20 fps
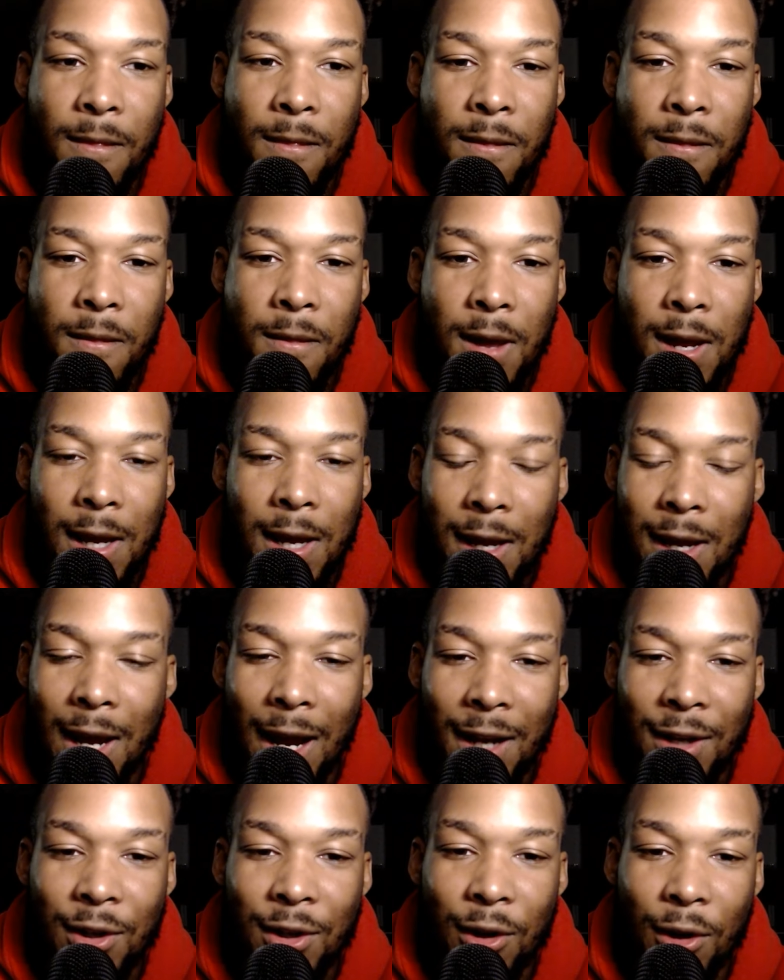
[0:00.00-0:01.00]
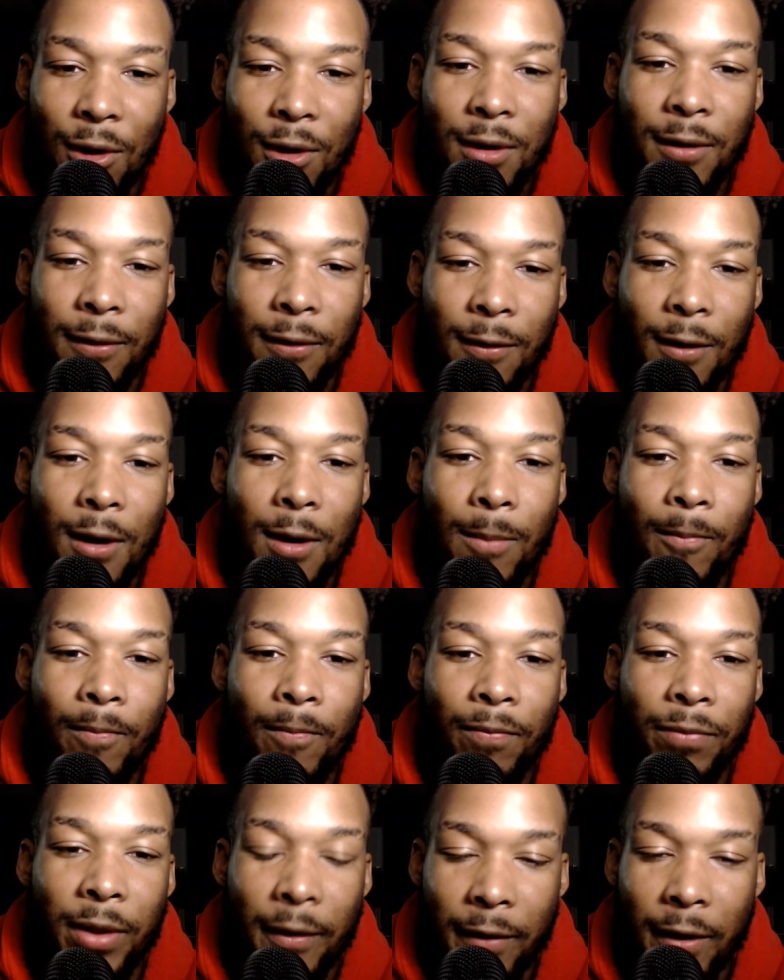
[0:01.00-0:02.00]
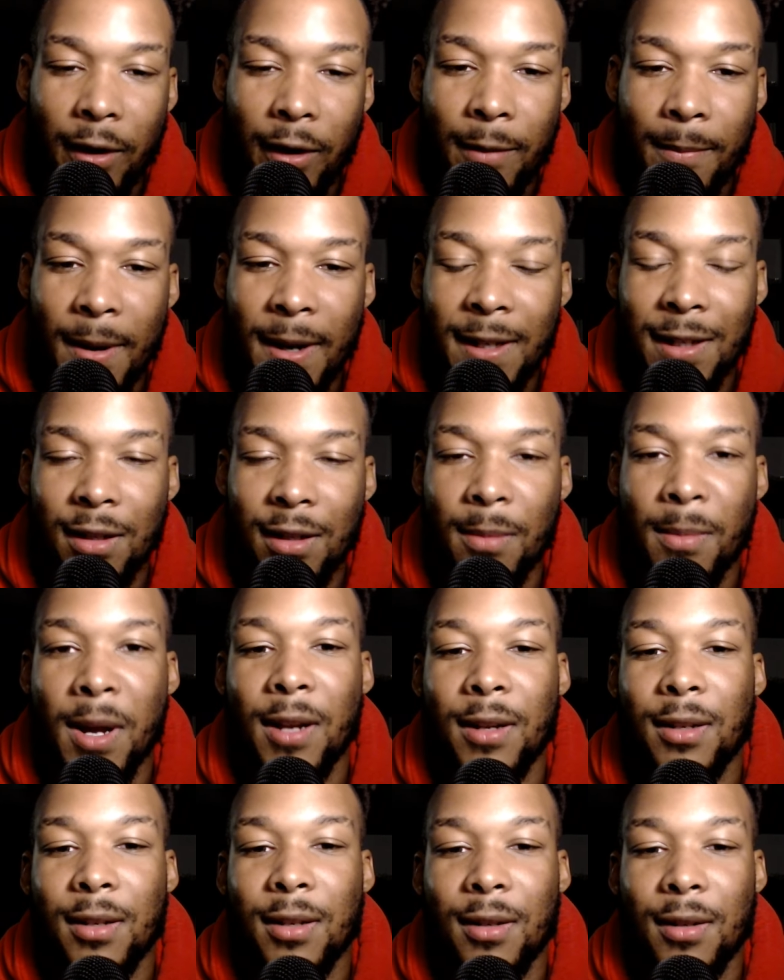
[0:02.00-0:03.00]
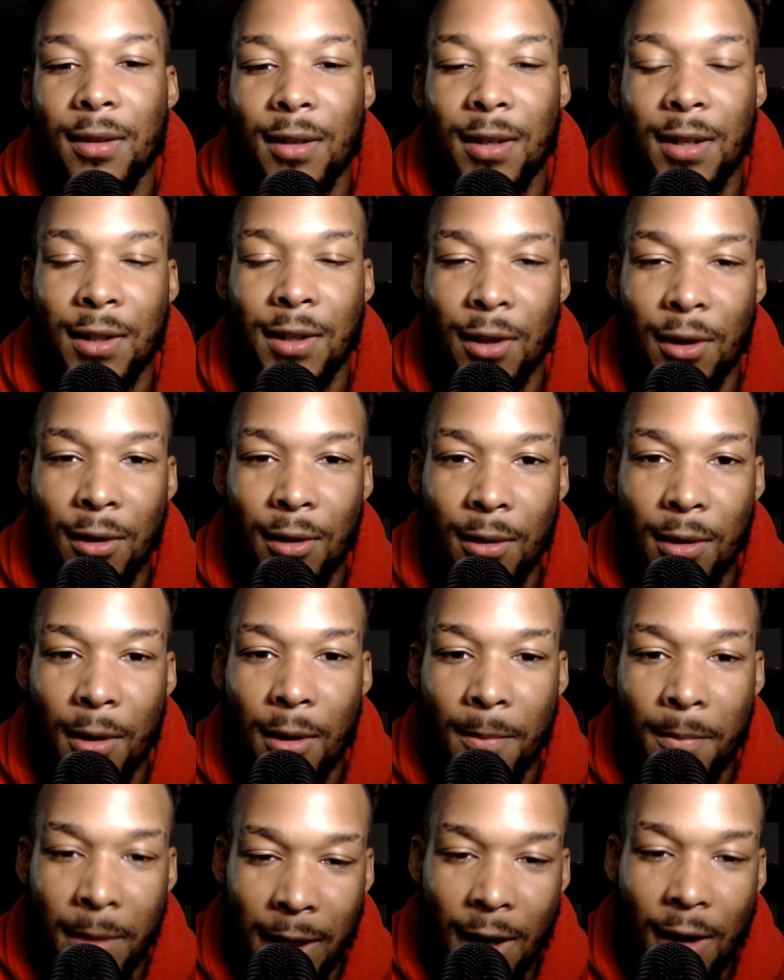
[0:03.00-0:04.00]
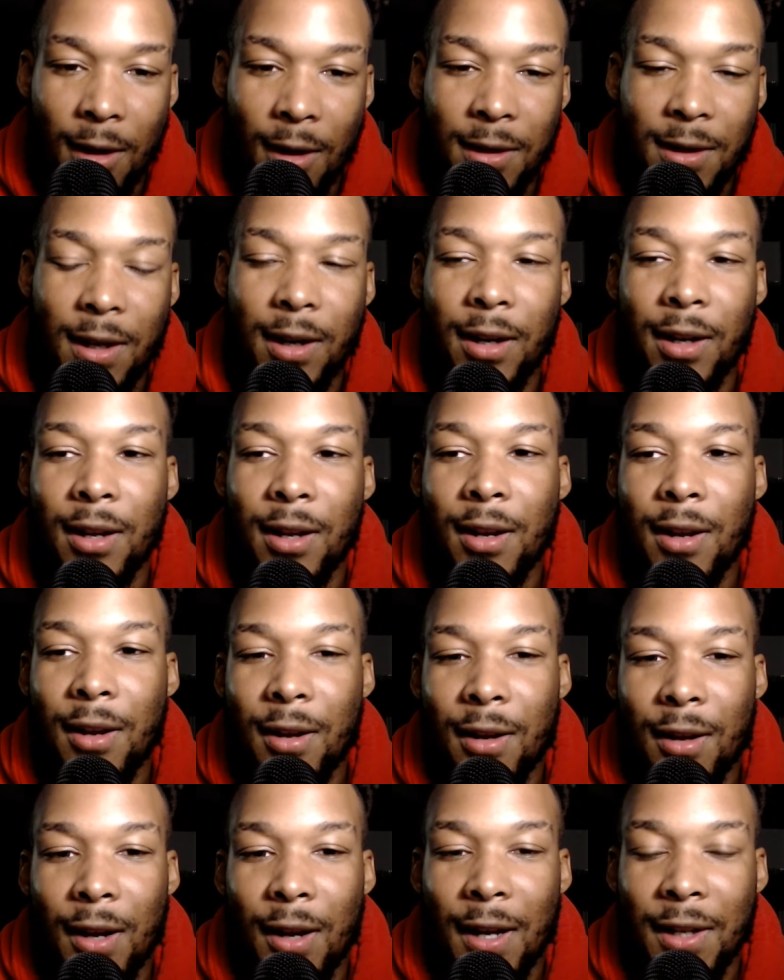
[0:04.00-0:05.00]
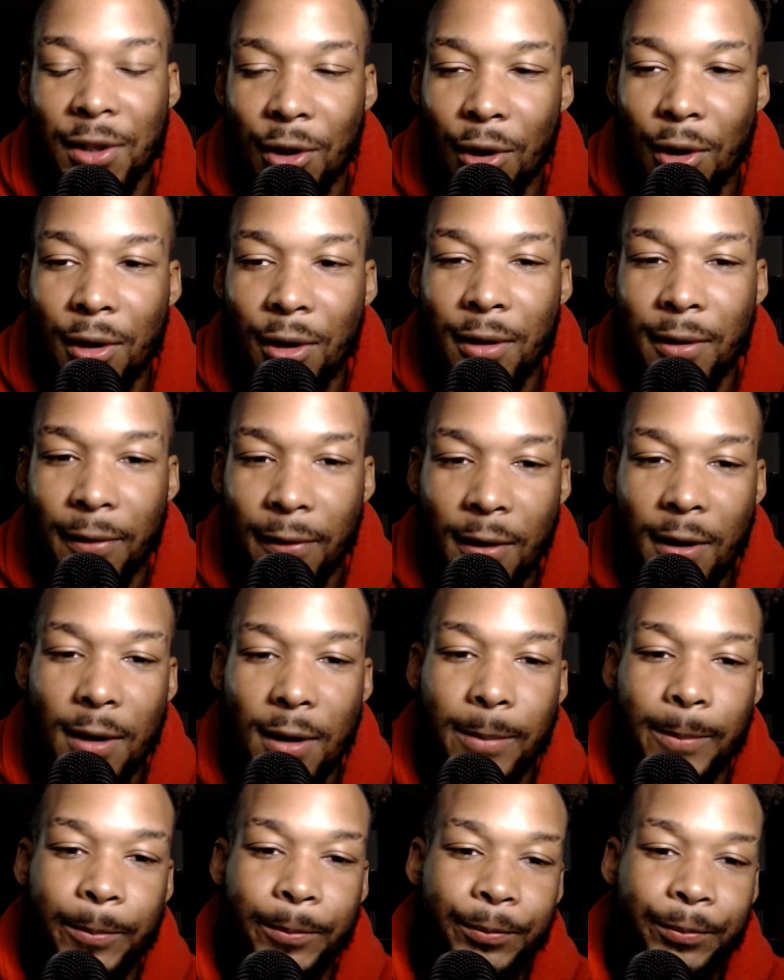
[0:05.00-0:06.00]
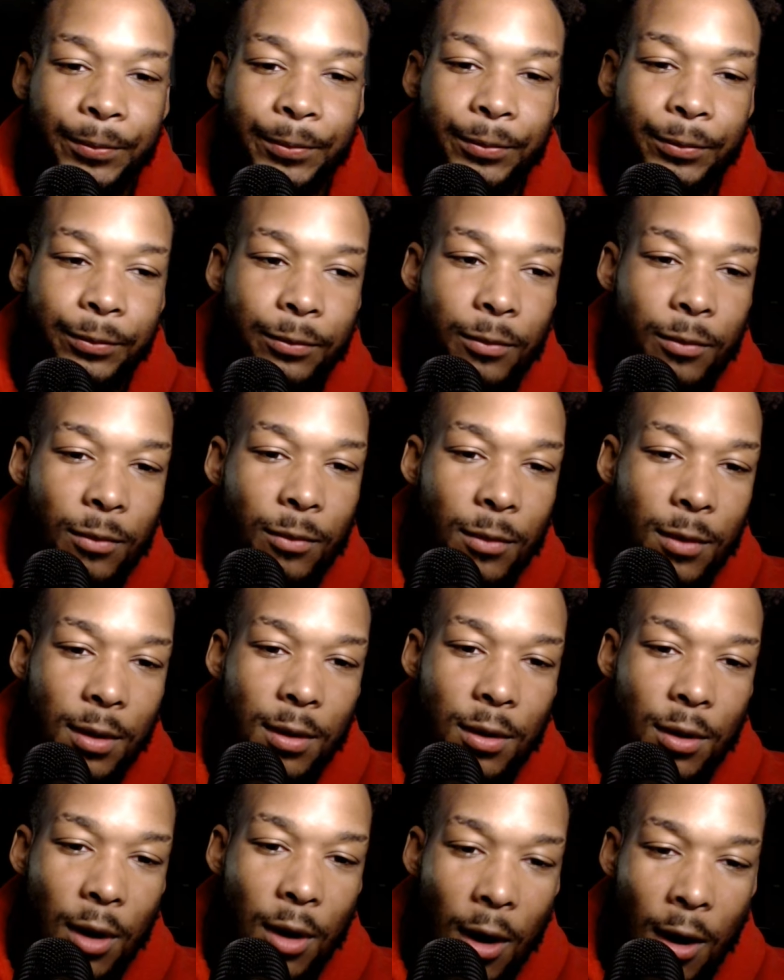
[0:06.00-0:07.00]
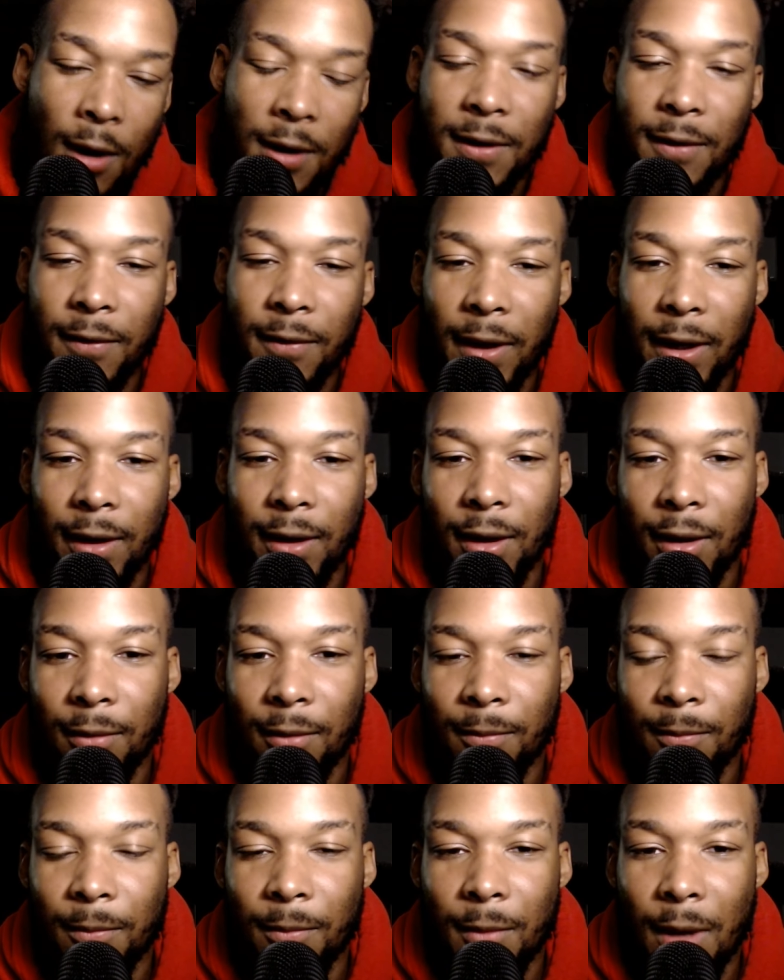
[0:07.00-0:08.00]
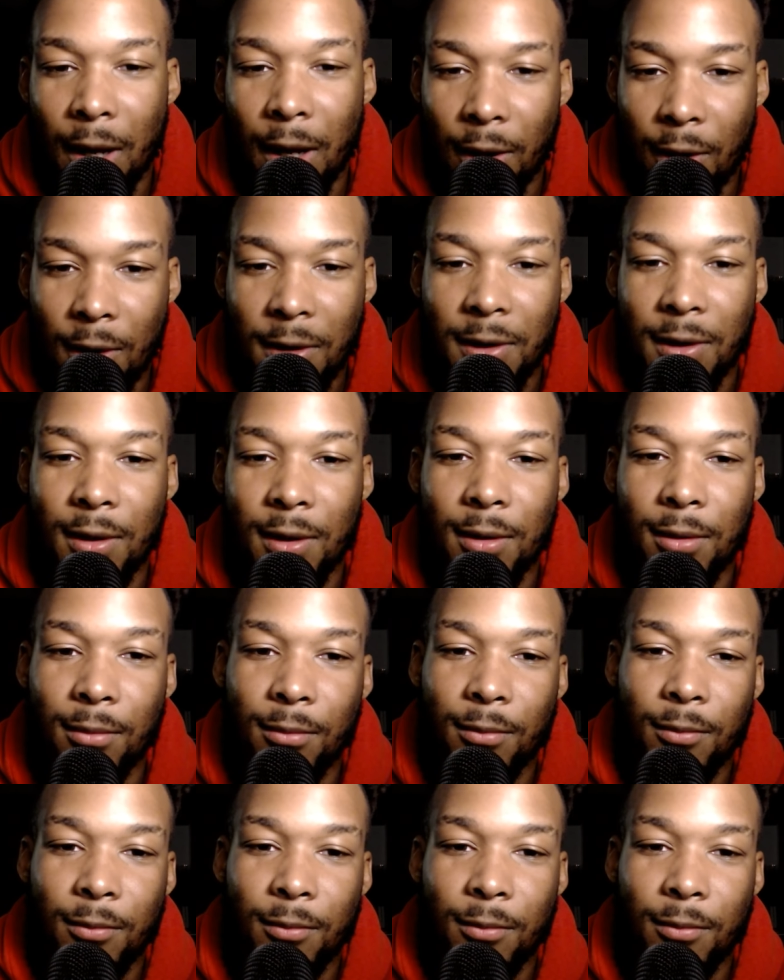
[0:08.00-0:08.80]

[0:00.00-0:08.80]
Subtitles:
he has learned from the very best of the best. Mikel Arteta has learned from Arsene Wenger at Arsenal.